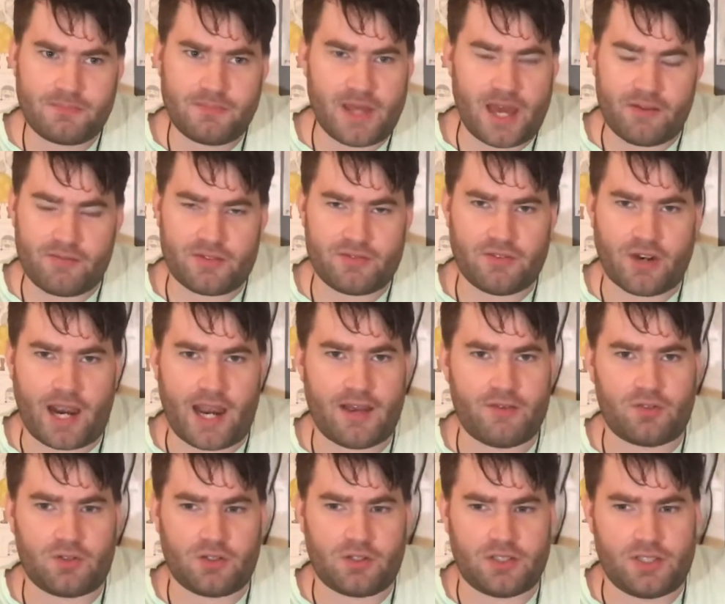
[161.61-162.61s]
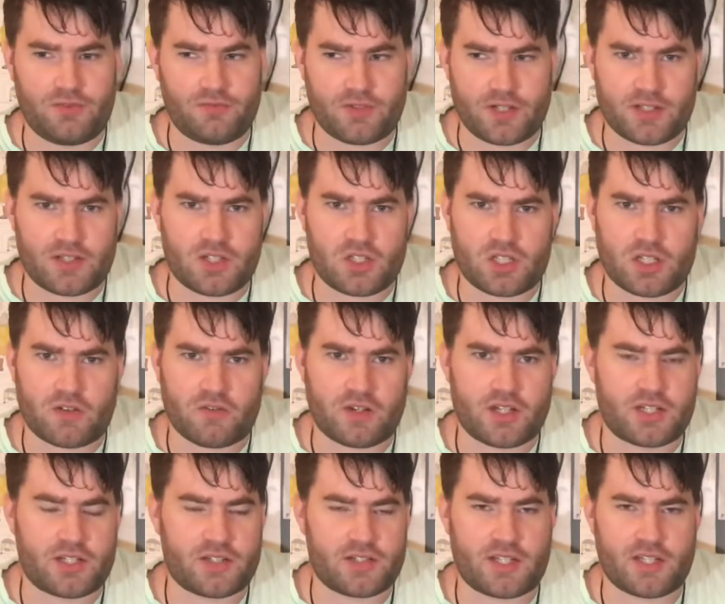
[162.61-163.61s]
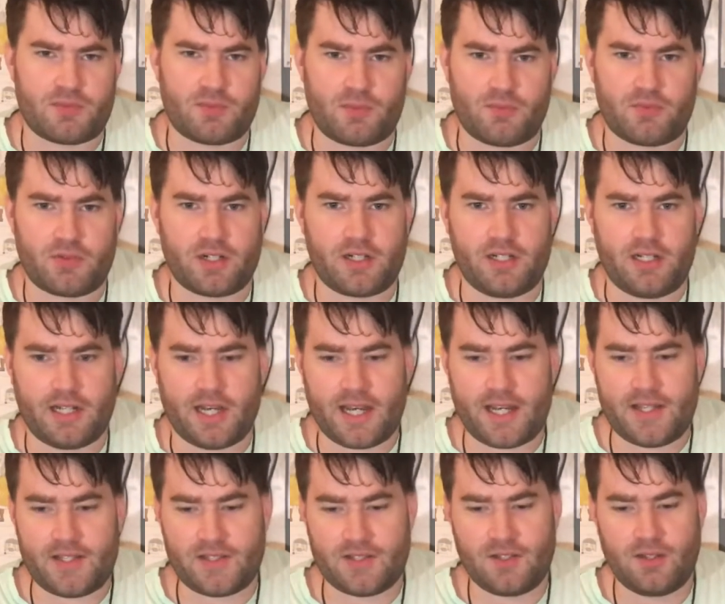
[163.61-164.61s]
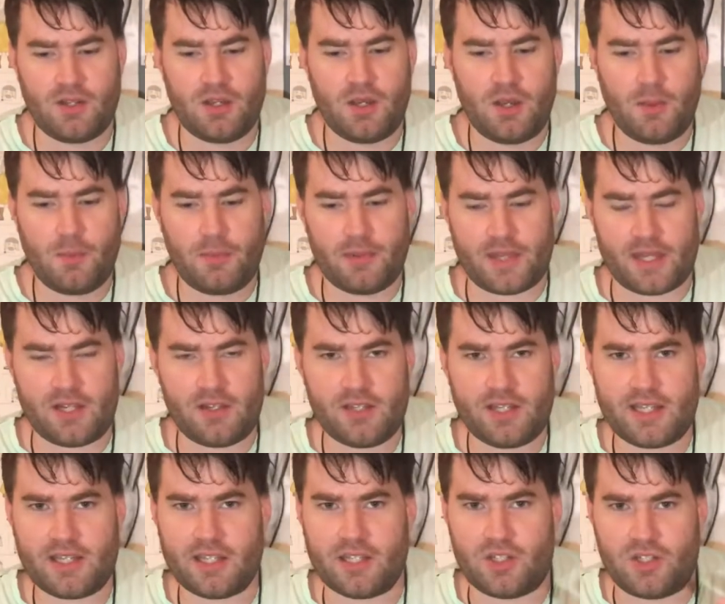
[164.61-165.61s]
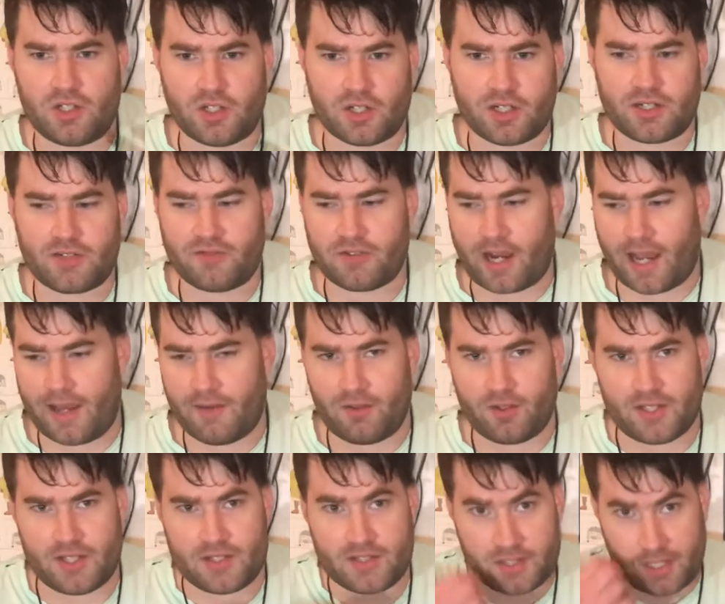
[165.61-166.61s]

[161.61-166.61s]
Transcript: every rival in recent generations has been pretty nice. But then you get the jerk rival this